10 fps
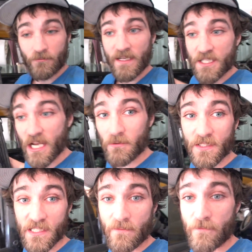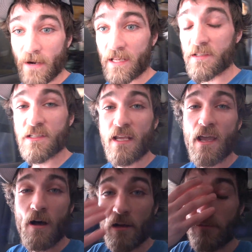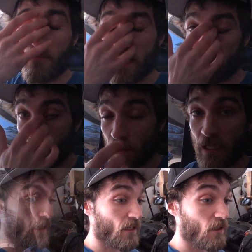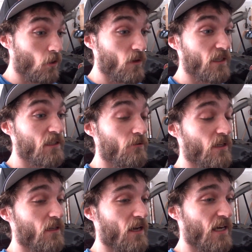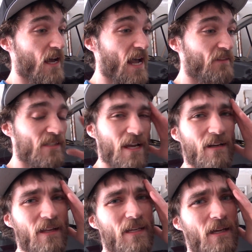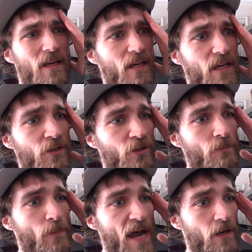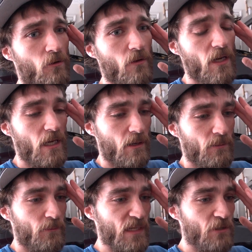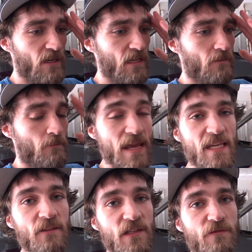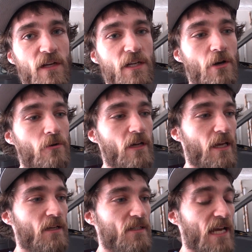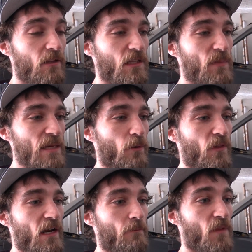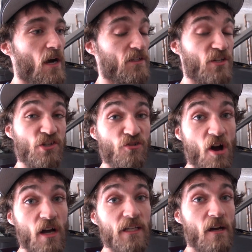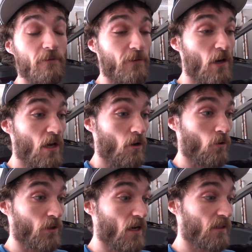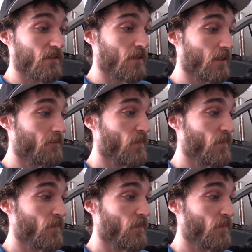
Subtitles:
reach out to some friends on Facebook, and going into it, I had this kind of like inner battle between making this video and telling people that I'm not strong enough or not